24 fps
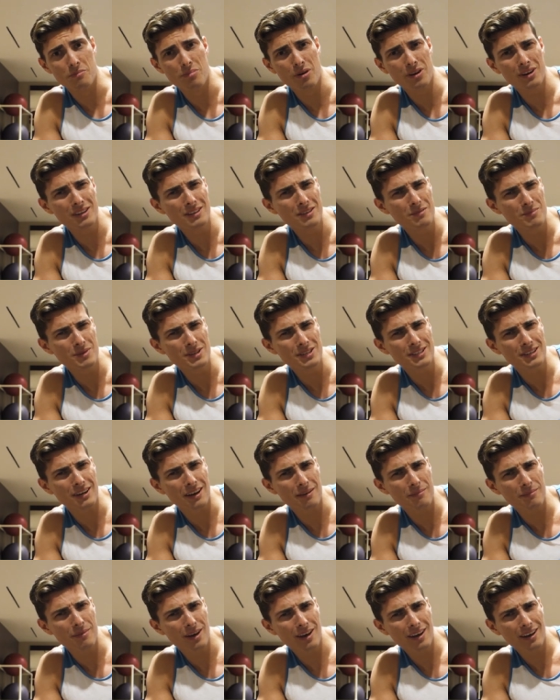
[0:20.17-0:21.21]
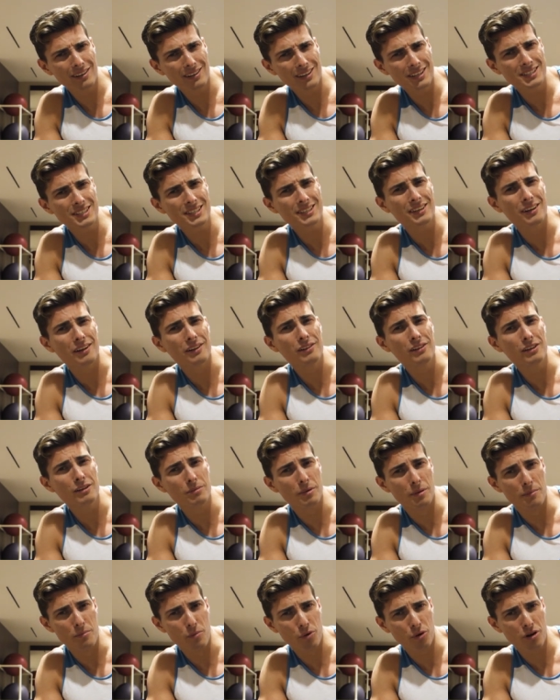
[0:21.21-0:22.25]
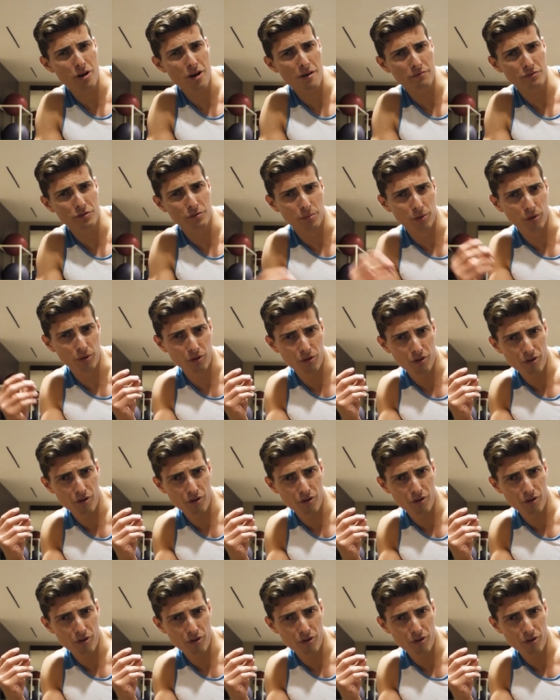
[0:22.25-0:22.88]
But in the meantime, let's get a little bit more comfortable.